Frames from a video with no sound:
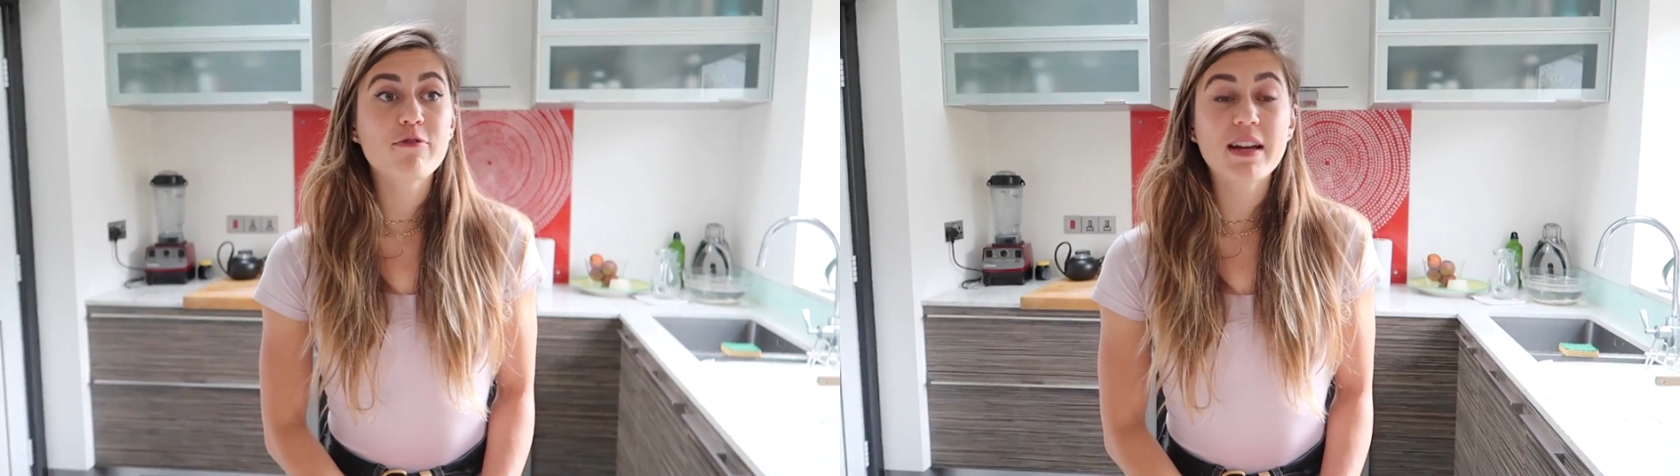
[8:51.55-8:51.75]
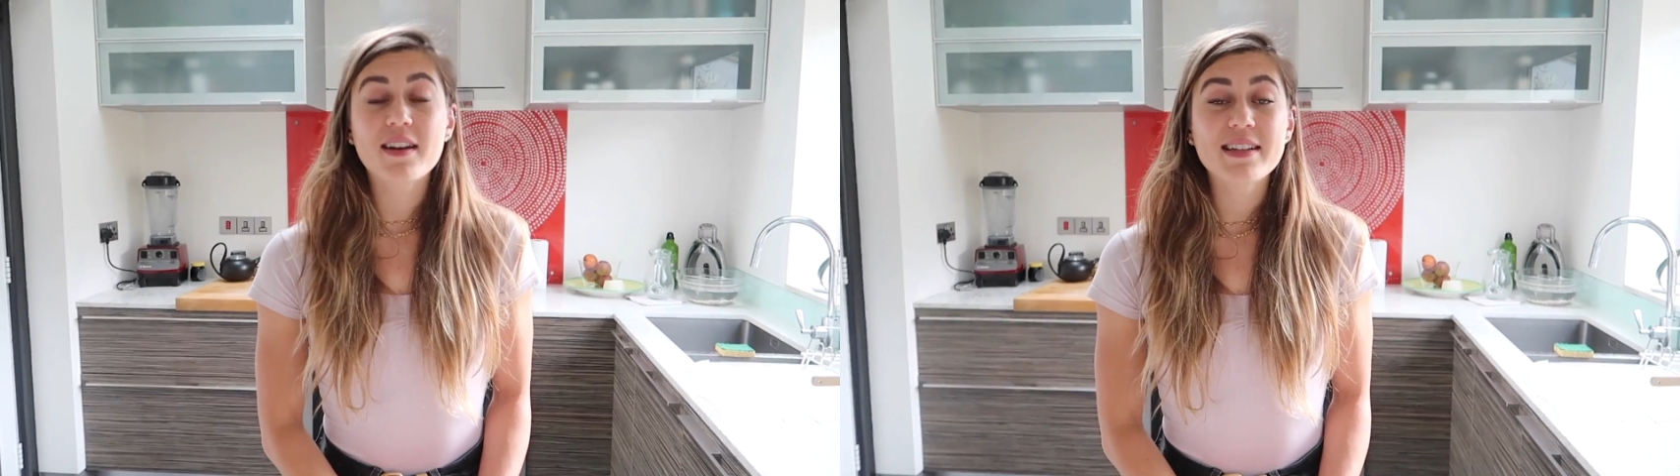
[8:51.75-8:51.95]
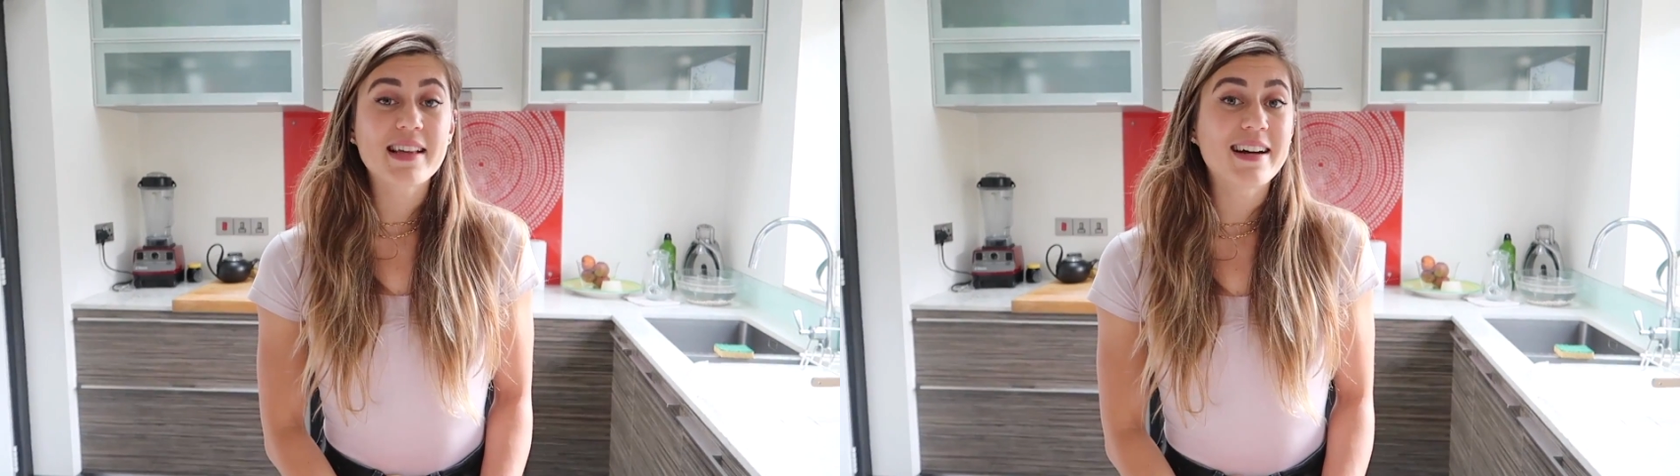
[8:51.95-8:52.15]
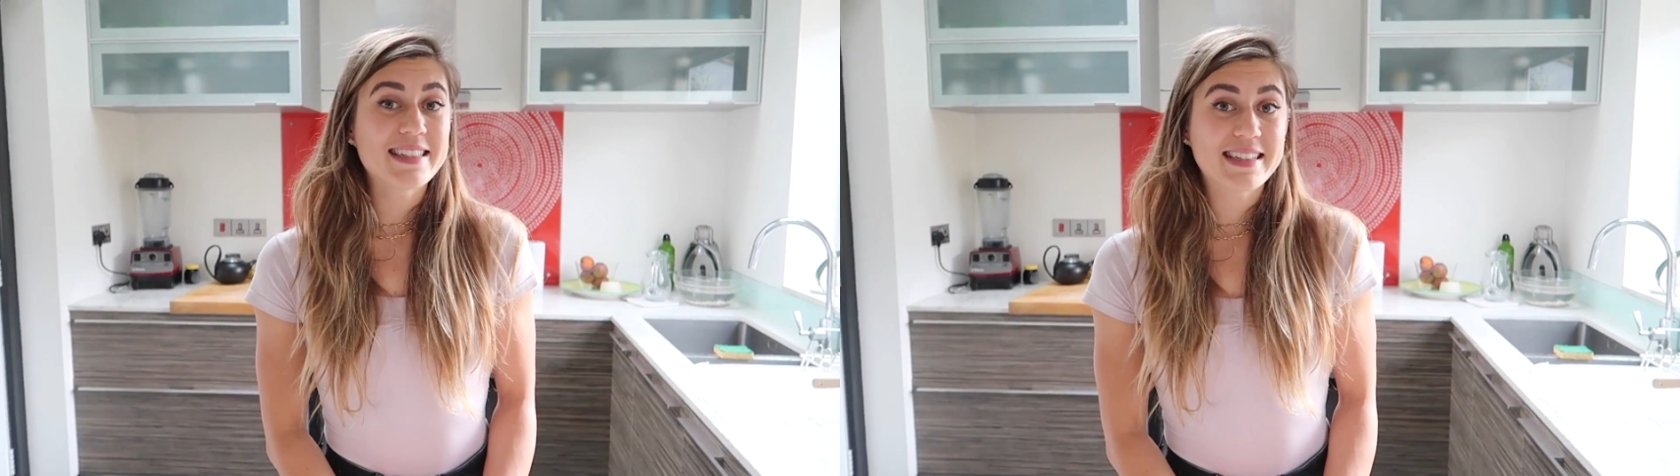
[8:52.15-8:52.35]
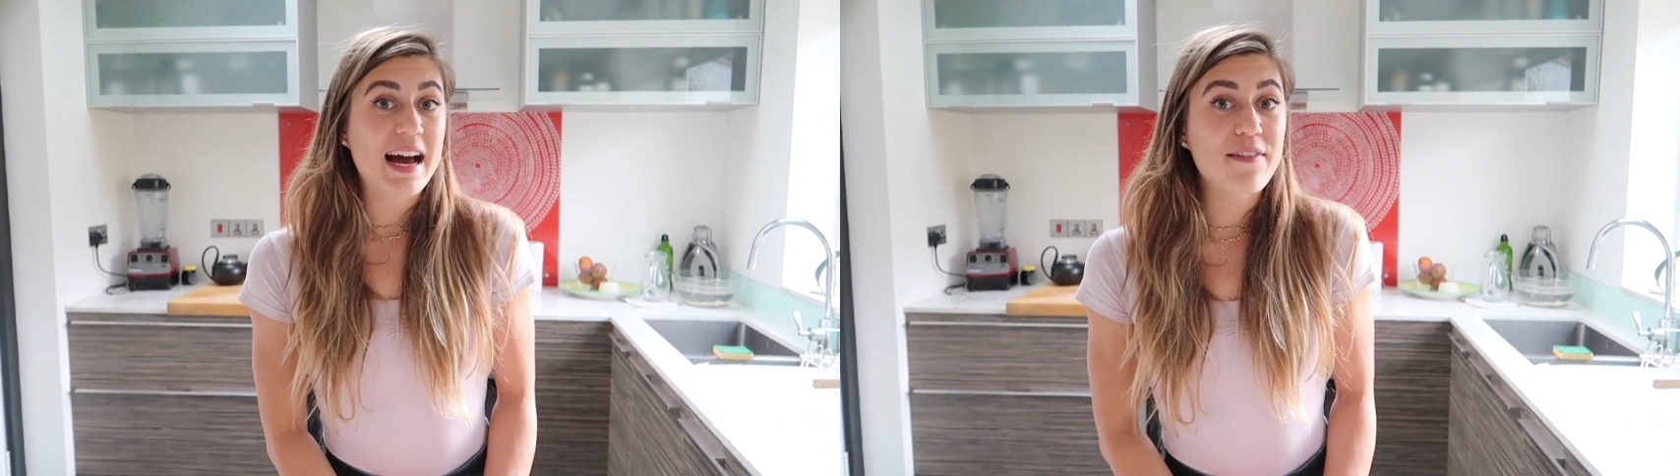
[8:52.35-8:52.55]
realised that I
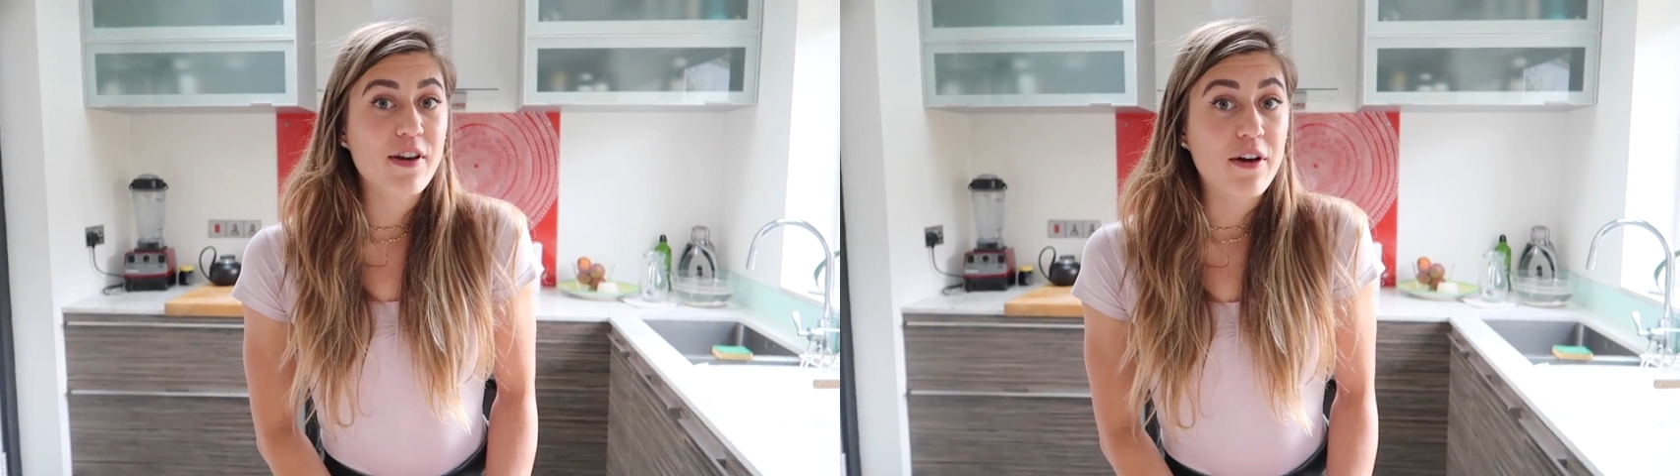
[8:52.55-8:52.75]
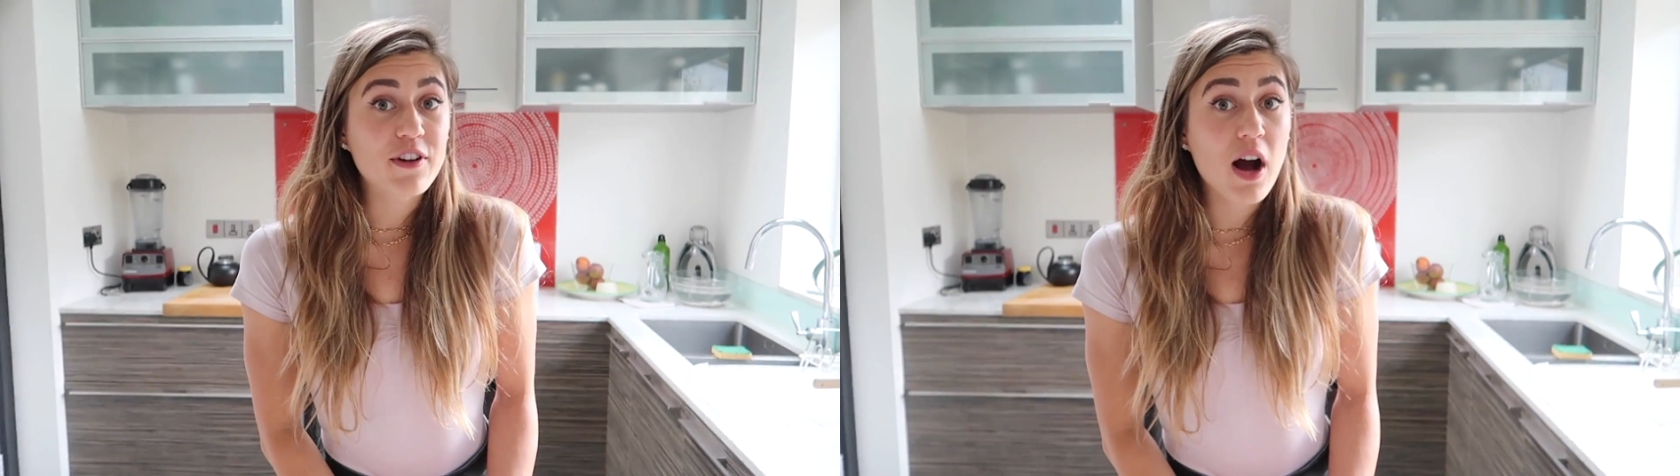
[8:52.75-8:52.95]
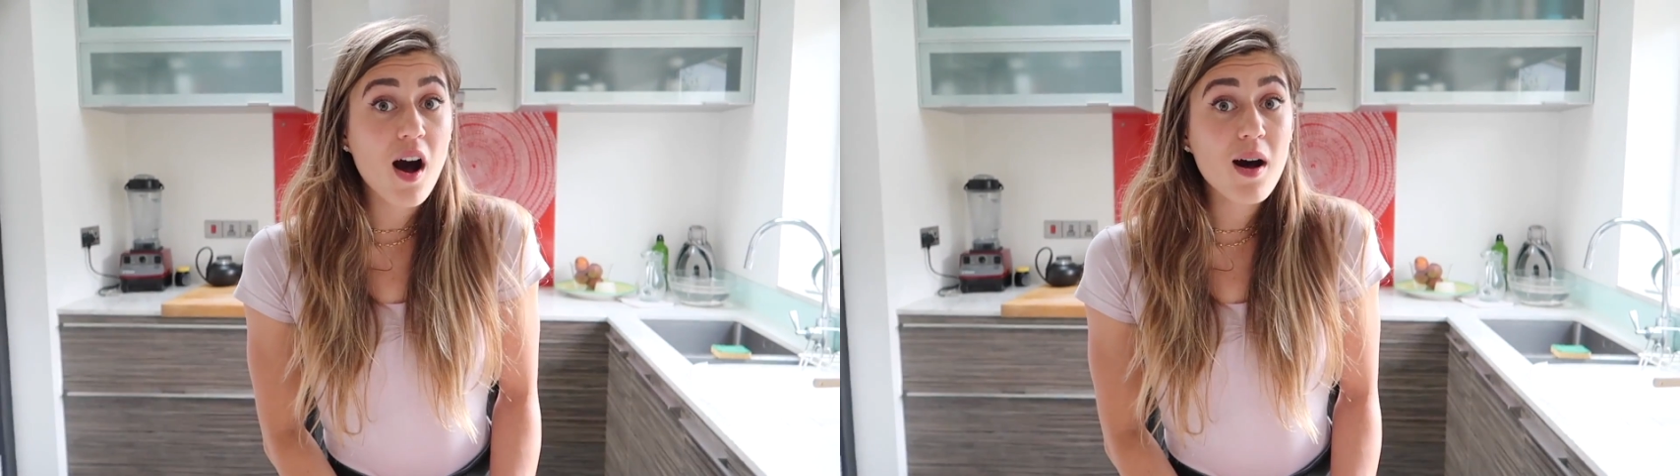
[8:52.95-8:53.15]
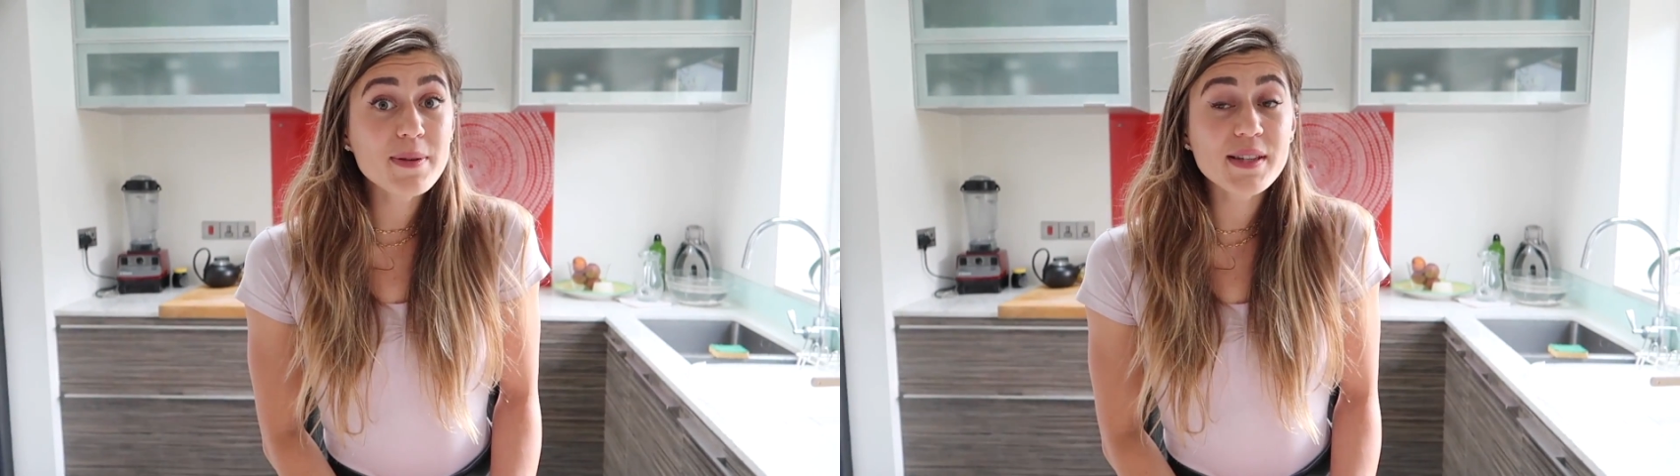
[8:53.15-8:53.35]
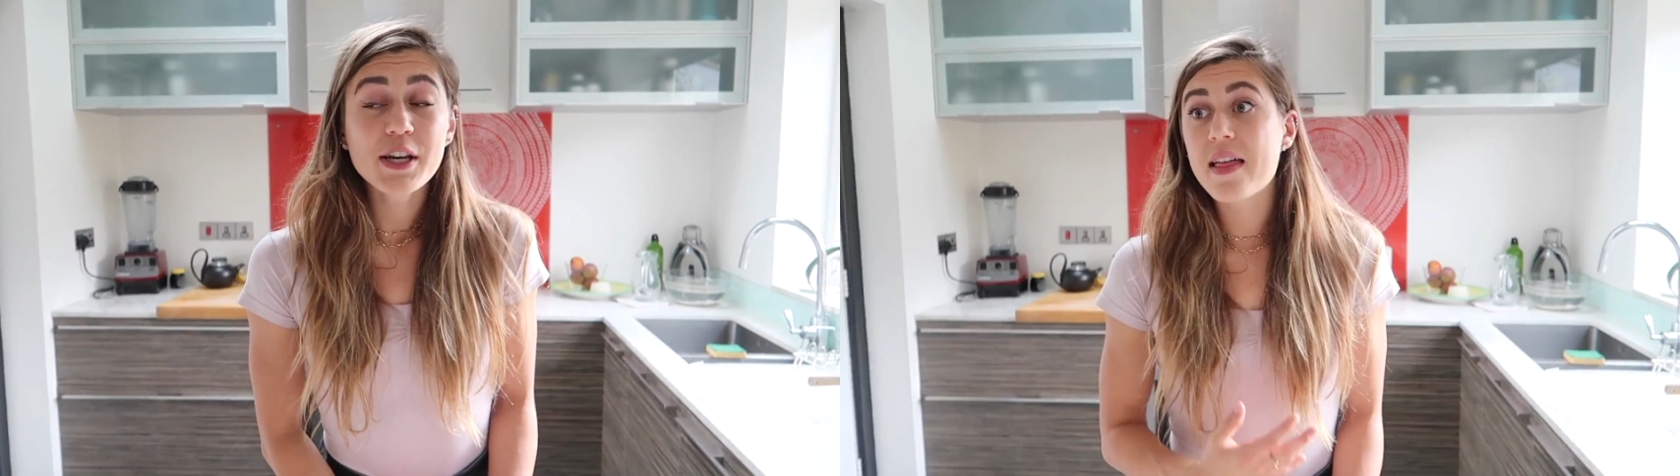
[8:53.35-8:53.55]
didn't have enough
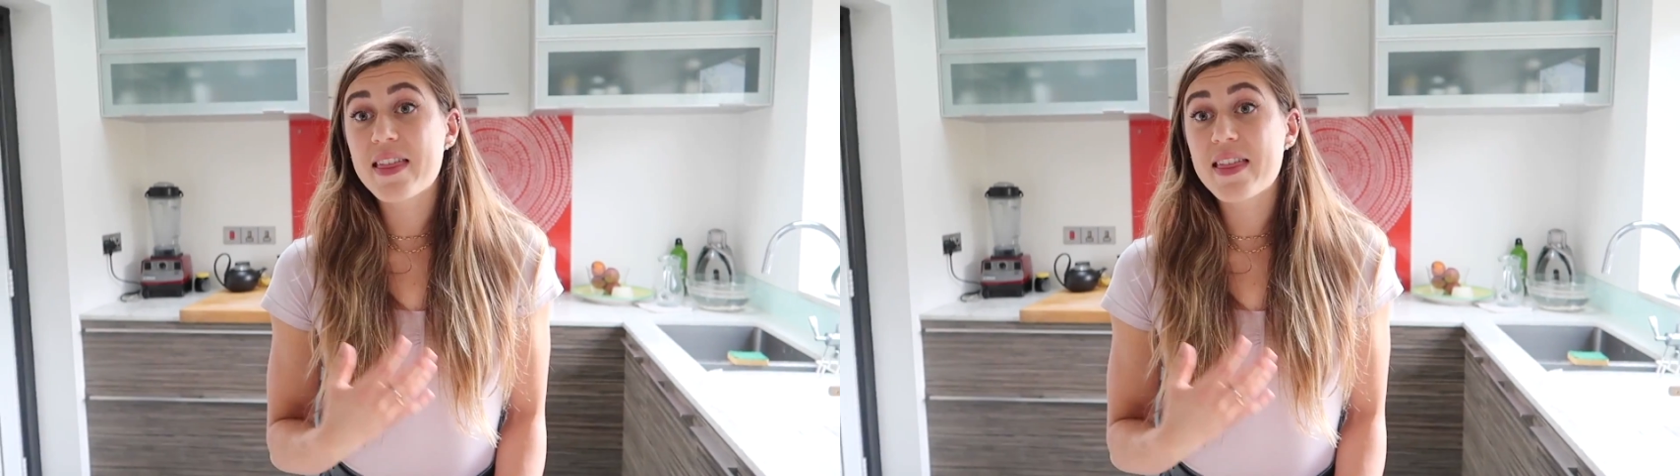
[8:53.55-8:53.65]
carbs.